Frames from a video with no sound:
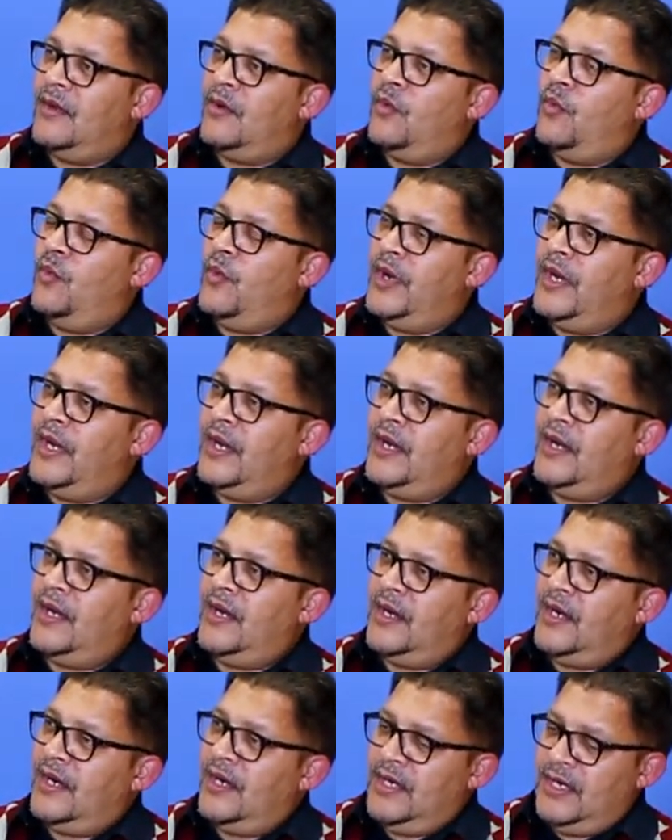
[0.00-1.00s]
where
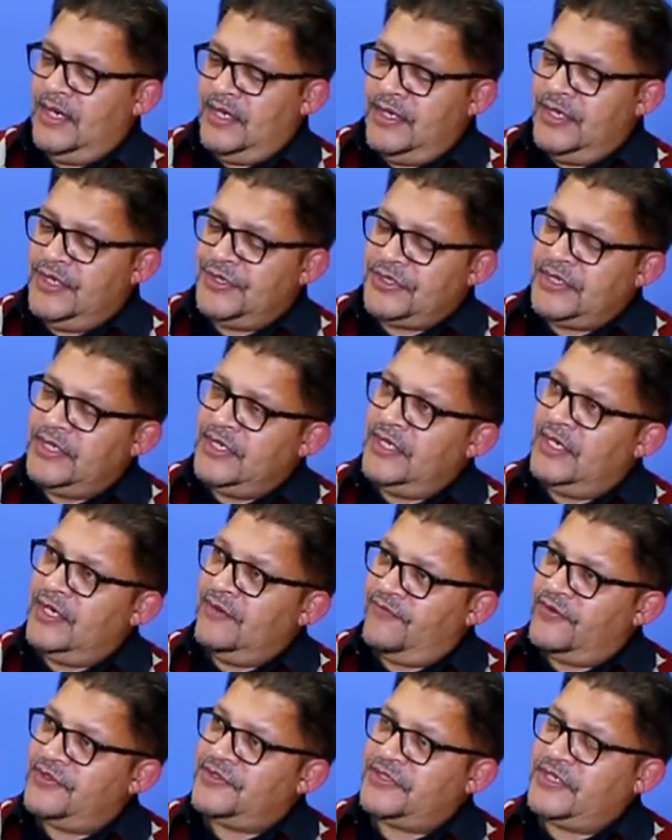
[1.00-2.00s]
initially
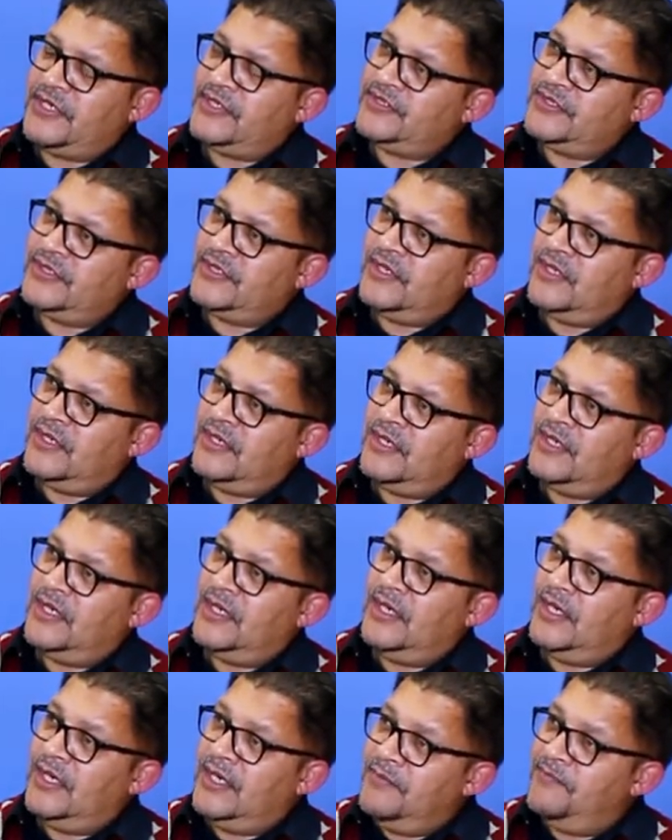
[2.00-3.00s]
infrastructure
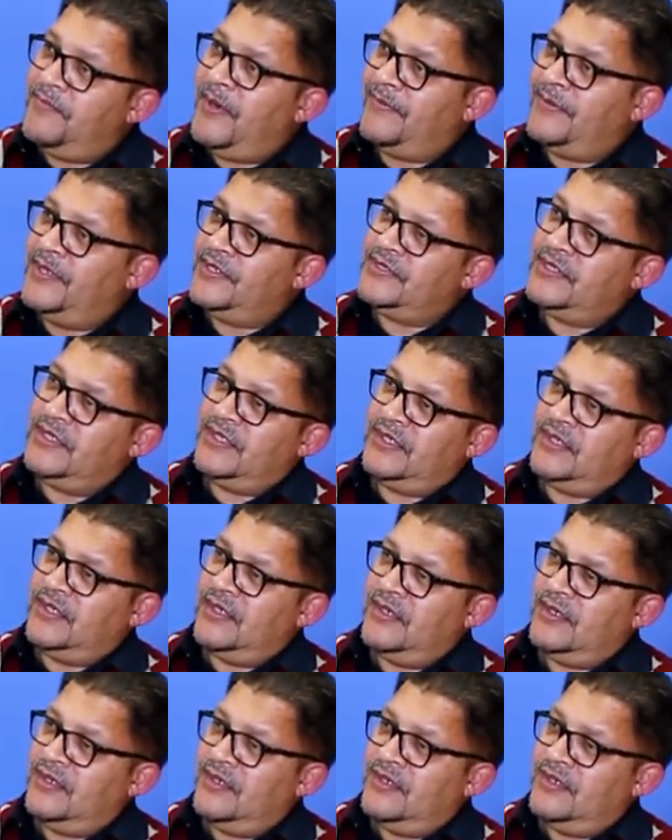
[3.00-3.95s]
in public sector,